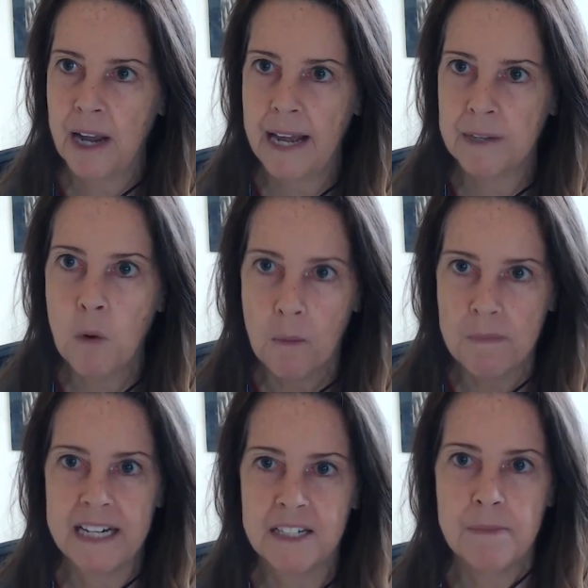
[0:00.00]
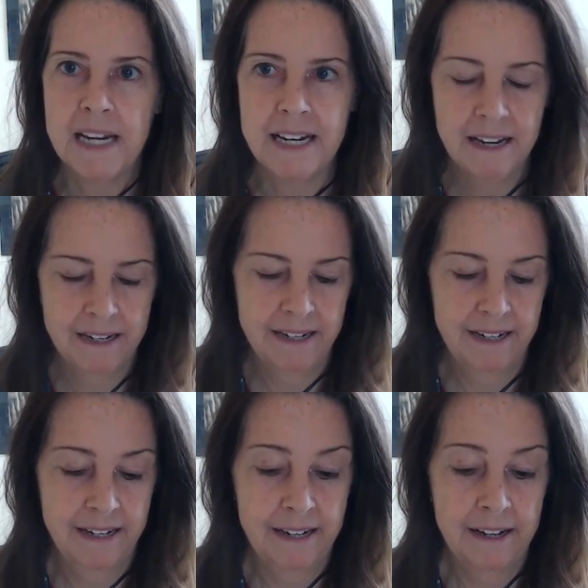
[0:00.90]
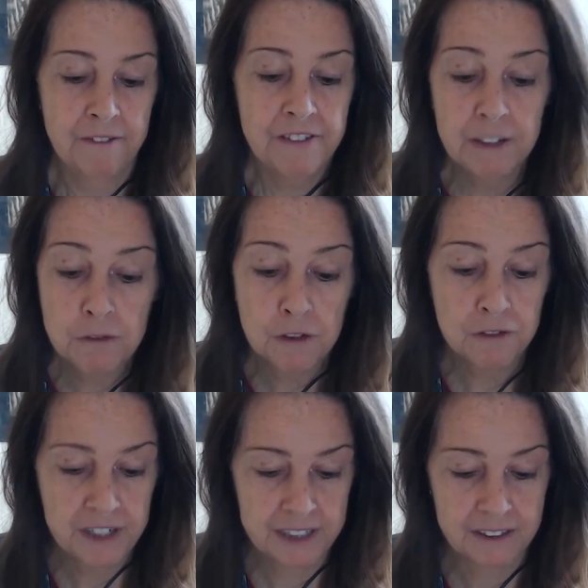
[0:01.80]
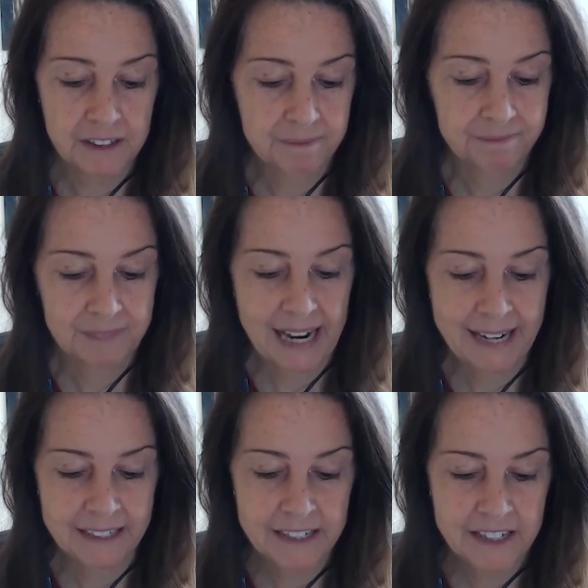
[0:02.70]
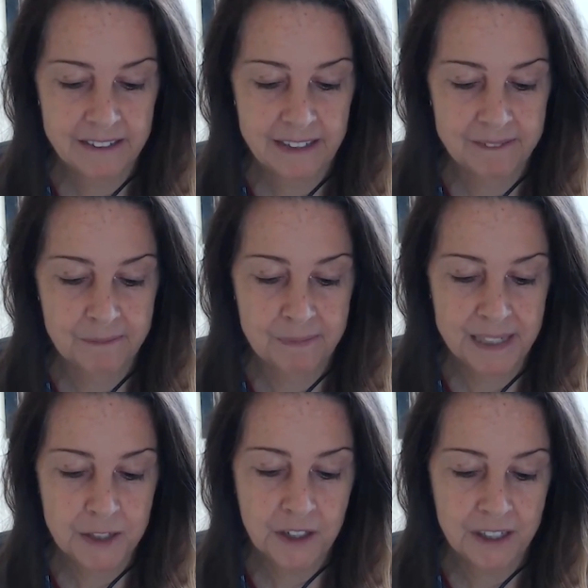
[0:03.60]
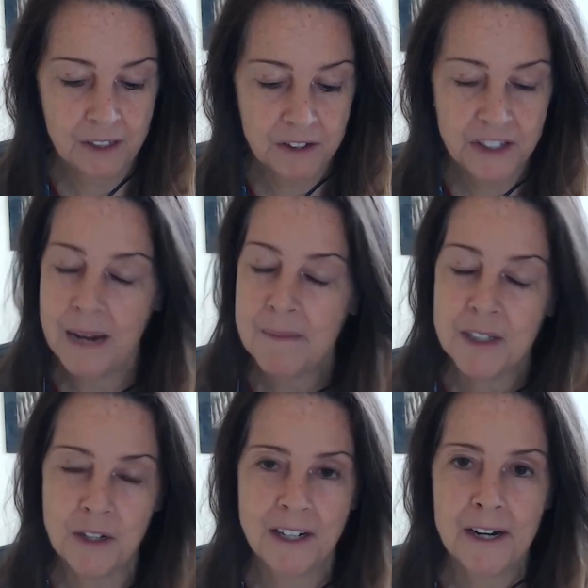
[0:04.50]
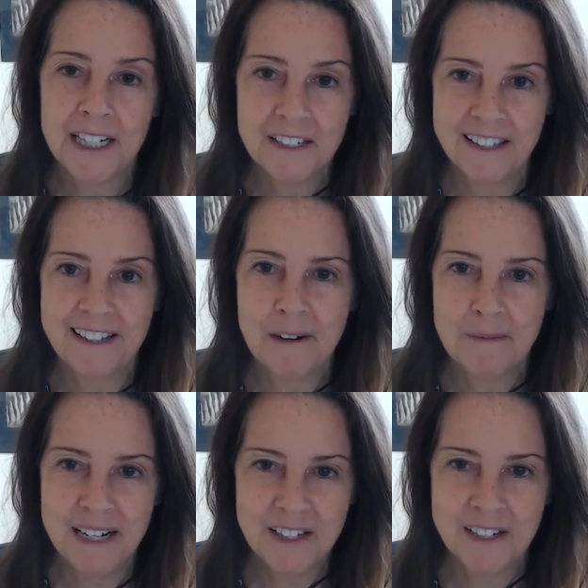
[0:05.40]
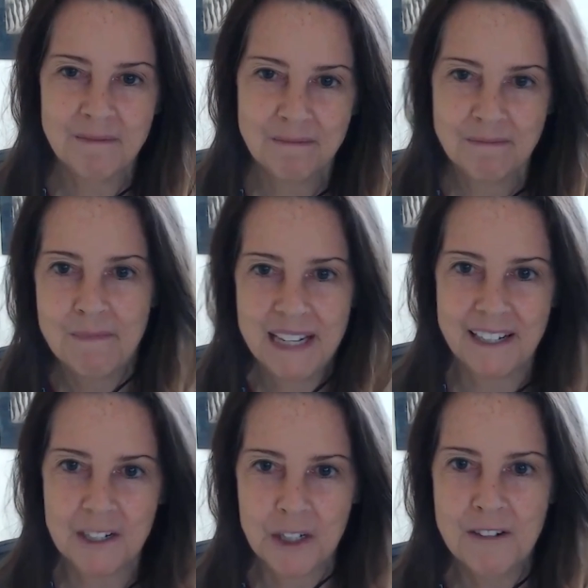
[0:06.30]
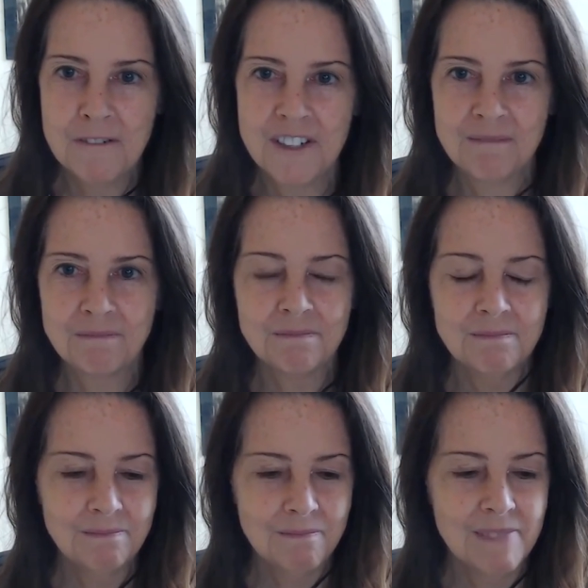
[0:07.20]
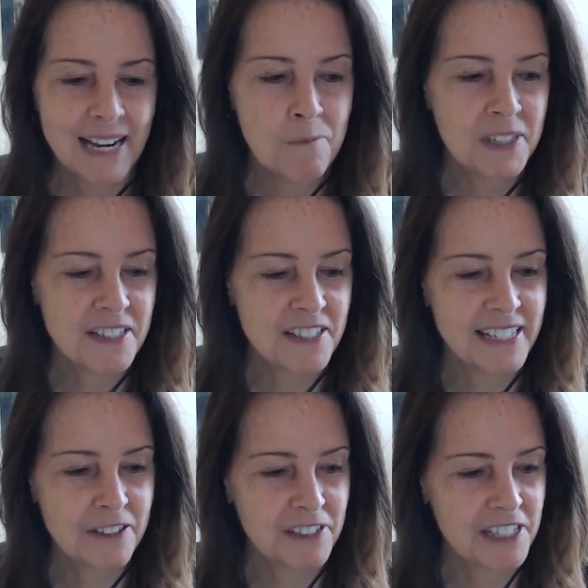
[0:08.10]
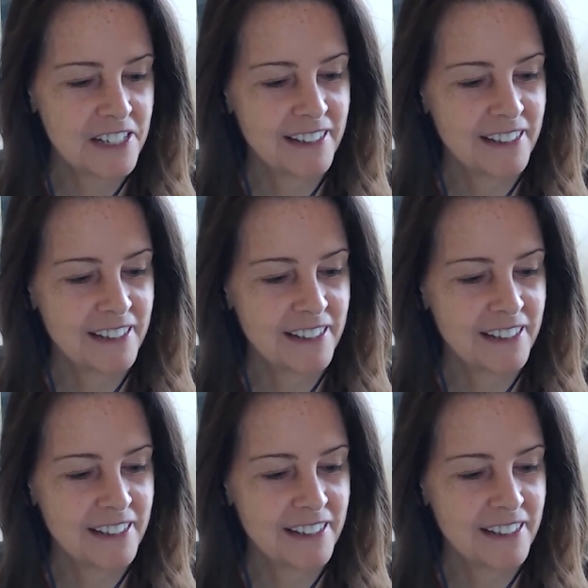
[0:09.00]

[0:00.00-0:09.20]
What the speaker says: what makes me feel fulfilled. But it took a long time. It took going into therapy to make that shift. And once I'd gone into